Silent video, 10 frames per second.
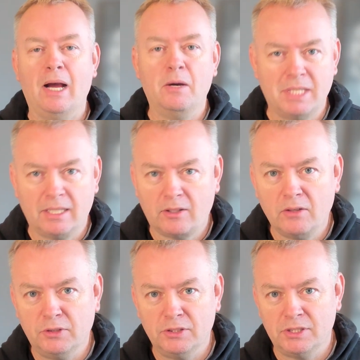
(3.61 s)
I was at a
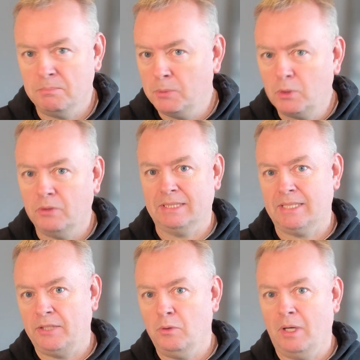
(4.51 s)
conference in Bucharest
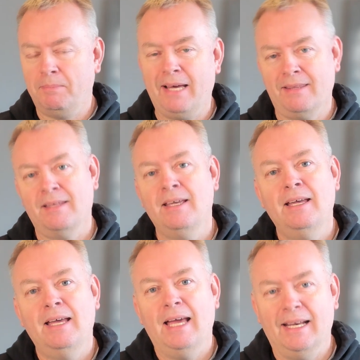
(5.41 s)
at UiPath,
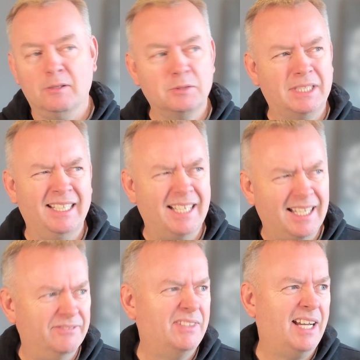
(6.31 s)
and I was getting kind
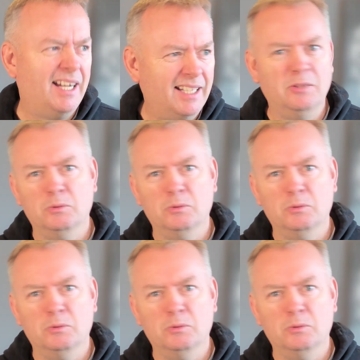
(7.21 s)
of tired.